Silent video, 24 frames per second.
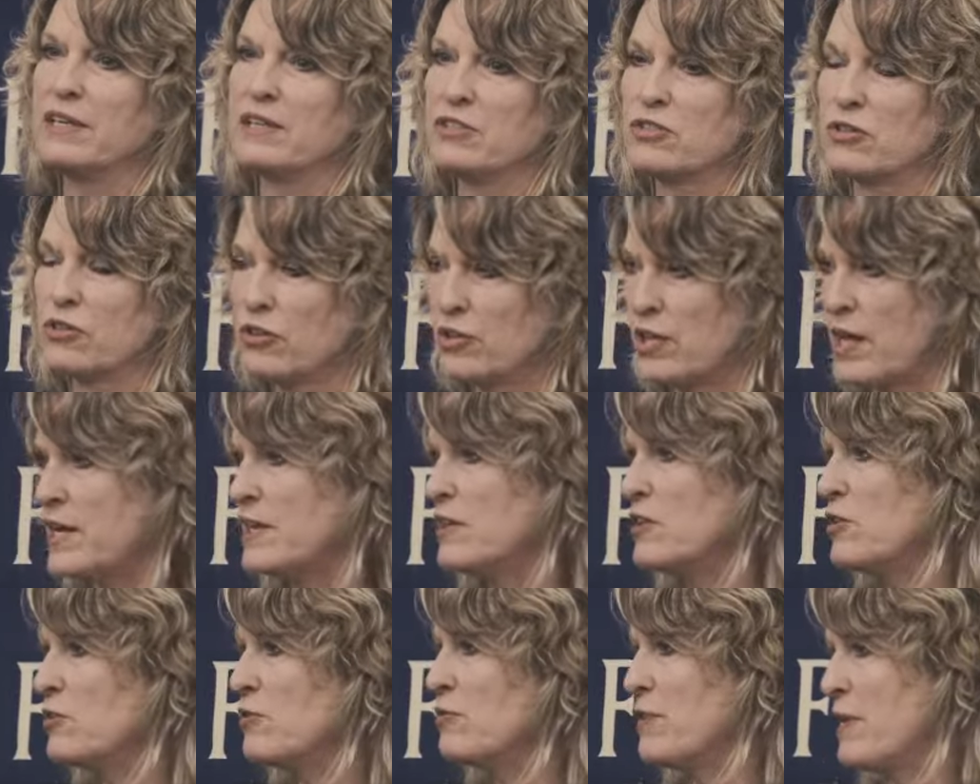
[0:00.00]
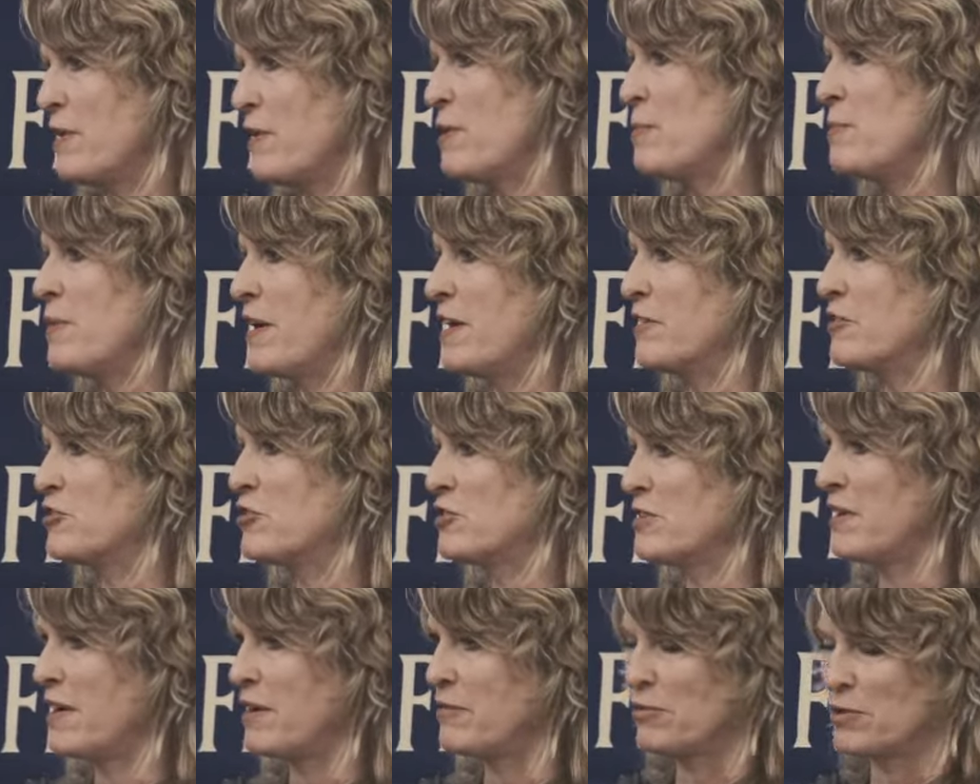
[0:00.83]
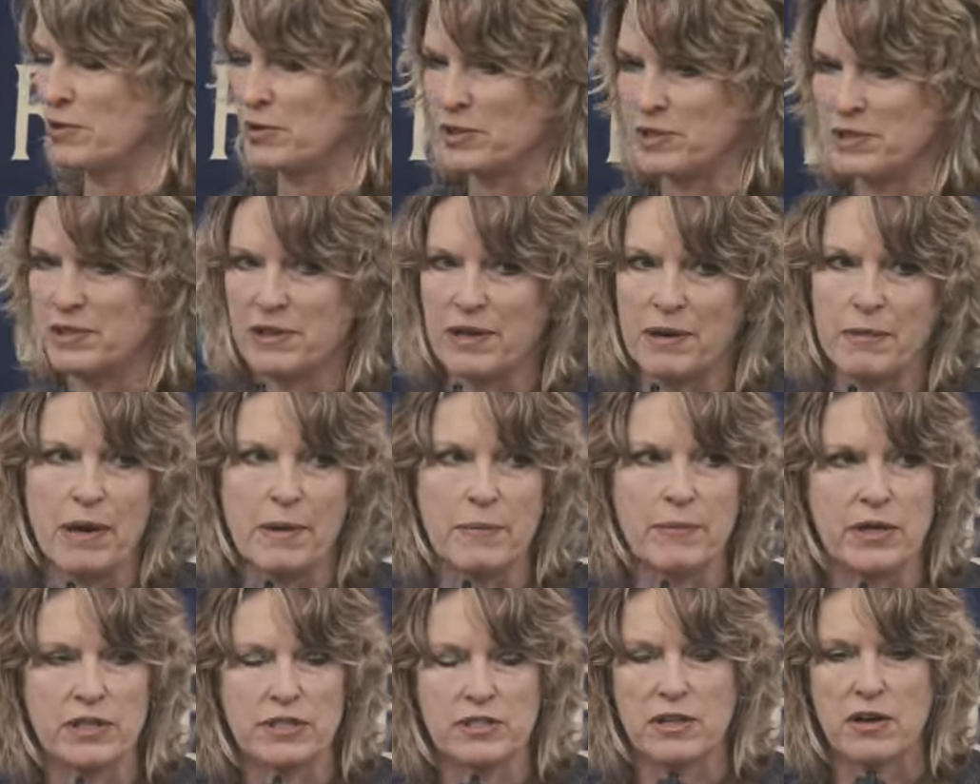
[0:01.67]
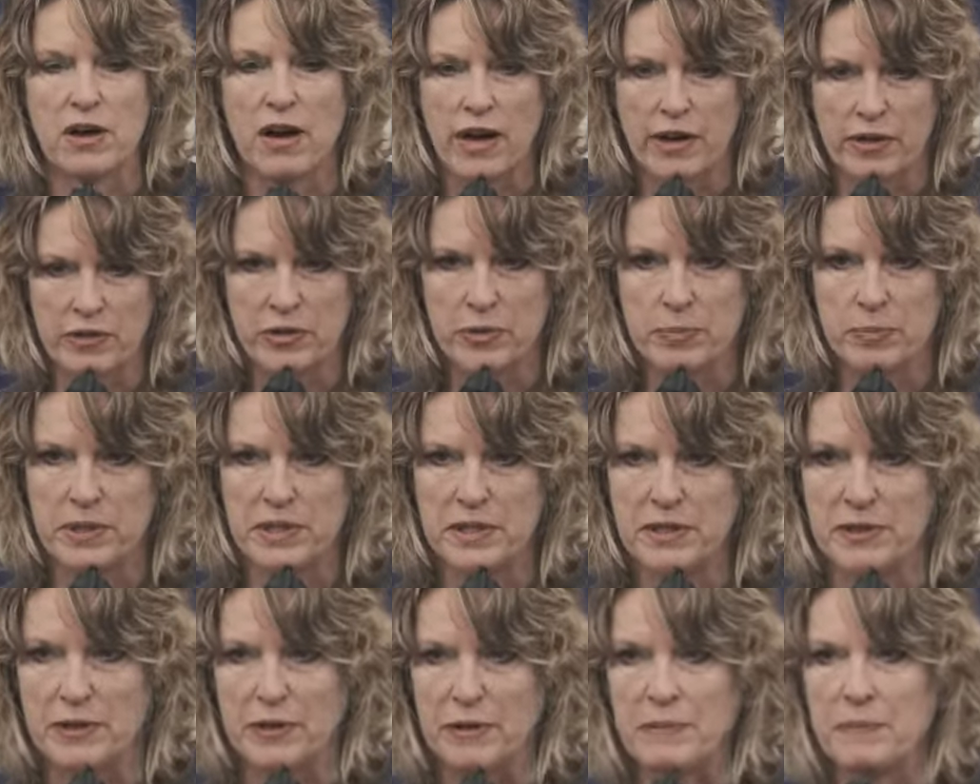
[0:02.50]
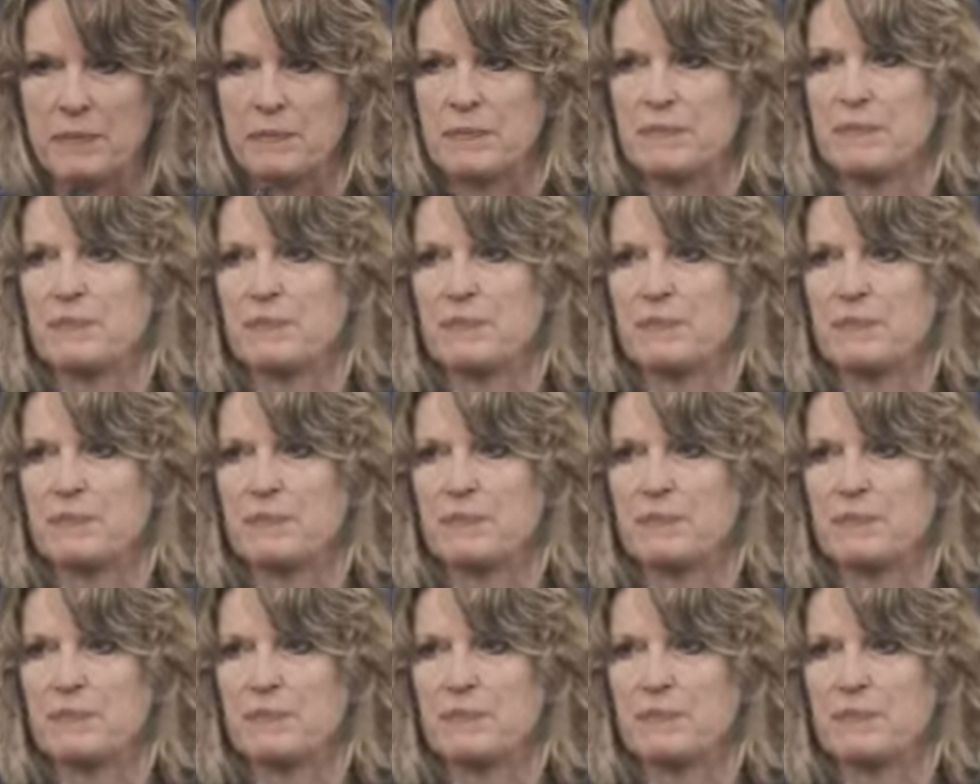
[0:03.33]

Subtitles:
So thank you very much, and it's an honor to be here.